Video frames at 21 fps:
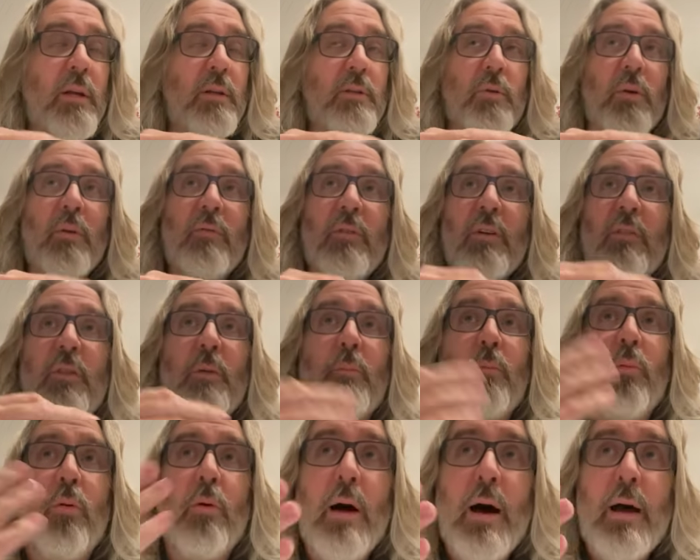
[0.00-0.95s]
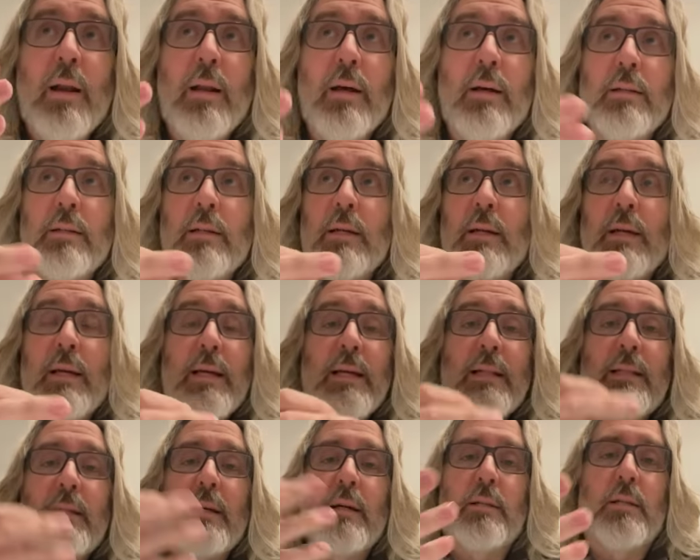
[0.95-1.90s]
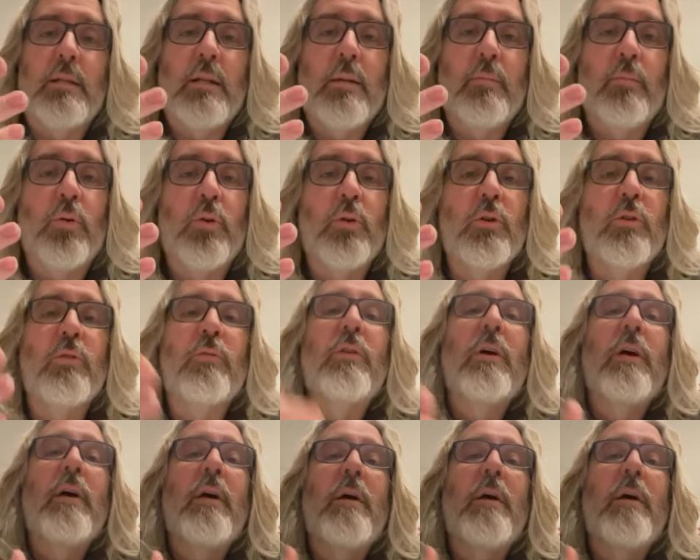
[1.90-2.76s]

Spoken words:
So even if the product doesn't improve,